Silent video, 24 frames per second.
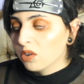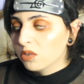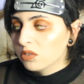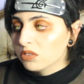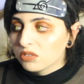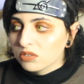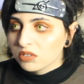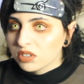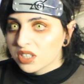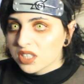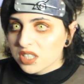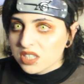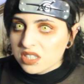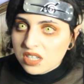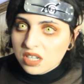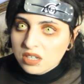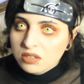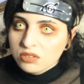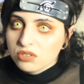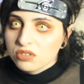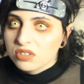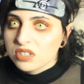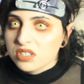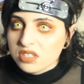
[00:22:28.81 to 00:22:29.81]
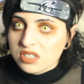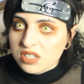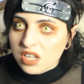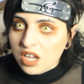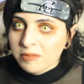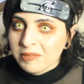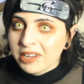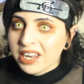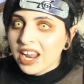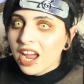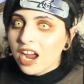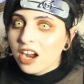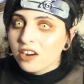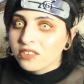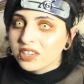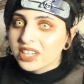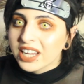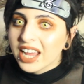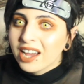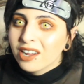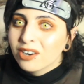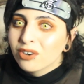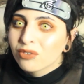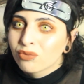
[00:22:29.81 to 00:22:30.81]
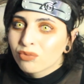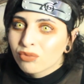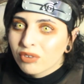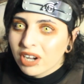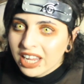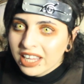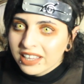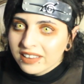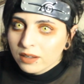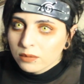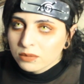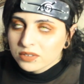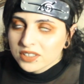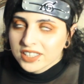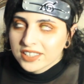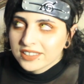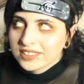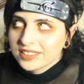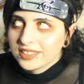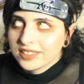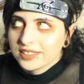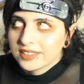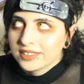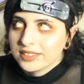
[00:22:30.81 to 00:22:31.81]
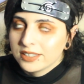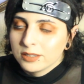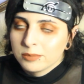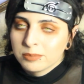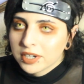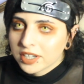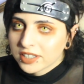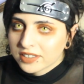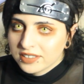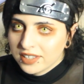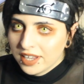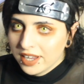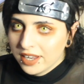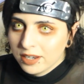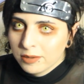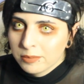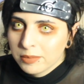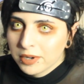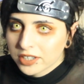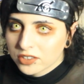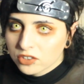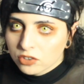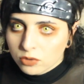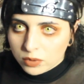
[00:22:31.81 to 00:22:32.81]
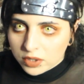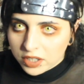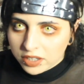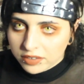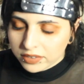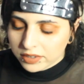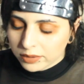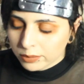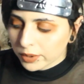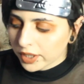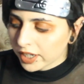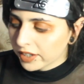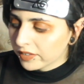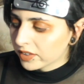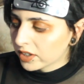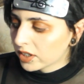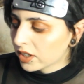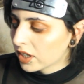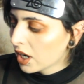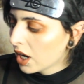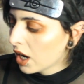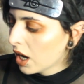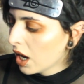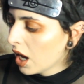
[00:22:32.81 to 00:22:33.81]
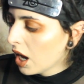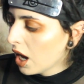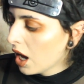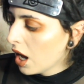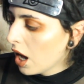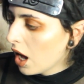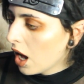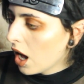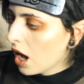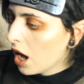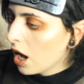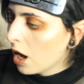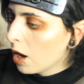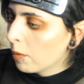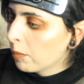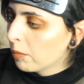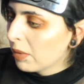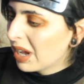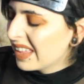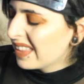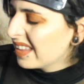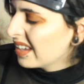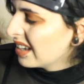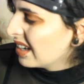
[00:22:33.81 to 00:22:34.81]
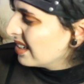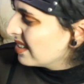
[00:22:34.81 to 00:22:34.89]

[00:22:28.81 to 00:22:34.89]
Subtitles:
do it this time. And I already had a ring that was like $60, $80 or whatever. I think